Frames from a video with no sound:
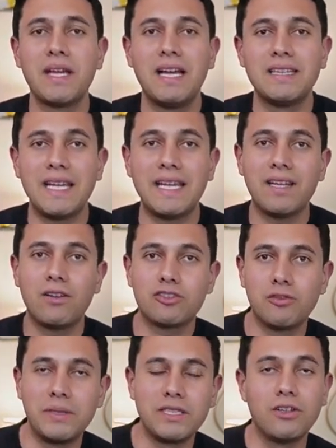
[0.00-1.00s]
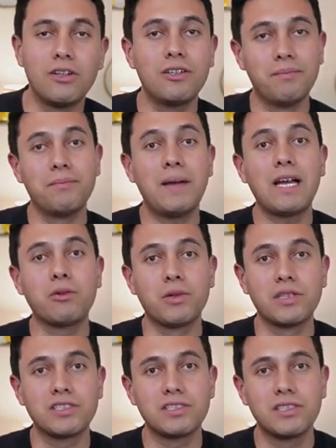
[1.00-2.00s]
they can also be done
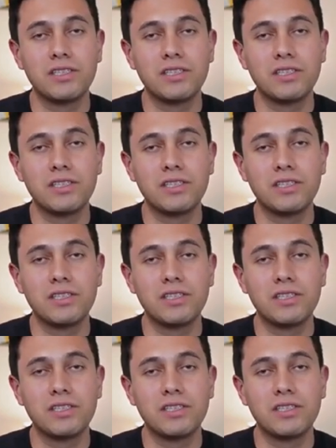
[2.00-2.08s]
backwards.